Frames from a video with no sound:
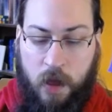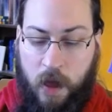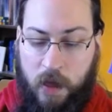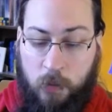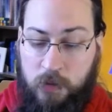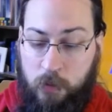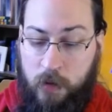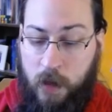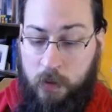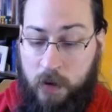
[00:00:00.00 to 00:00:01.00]
I hoped
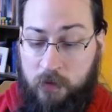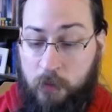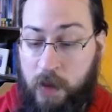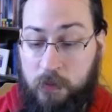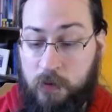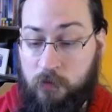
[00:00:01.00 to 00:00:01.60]
I would have a baby of